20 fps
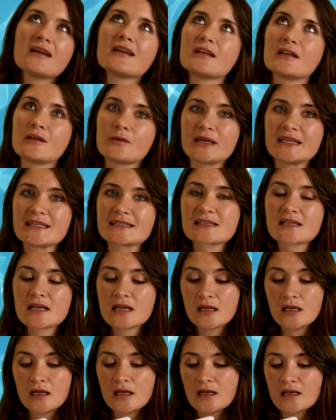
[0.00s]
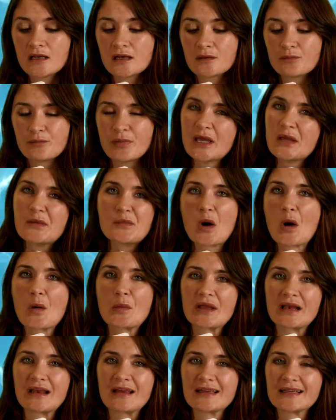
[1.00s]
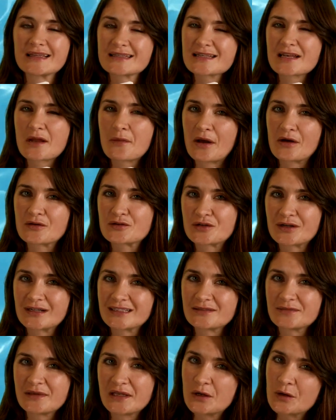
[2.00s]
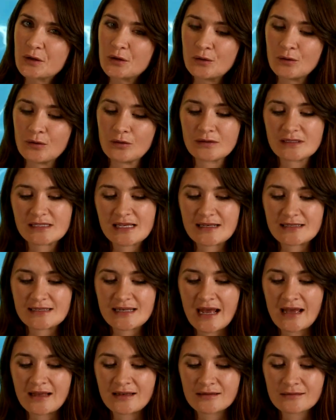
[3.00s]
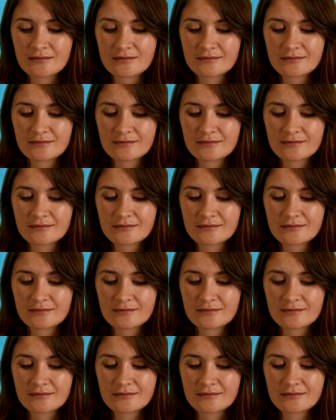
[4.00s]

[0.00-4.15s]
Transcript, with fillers: Louise, being popular isn't about trying to be cool, says Dad.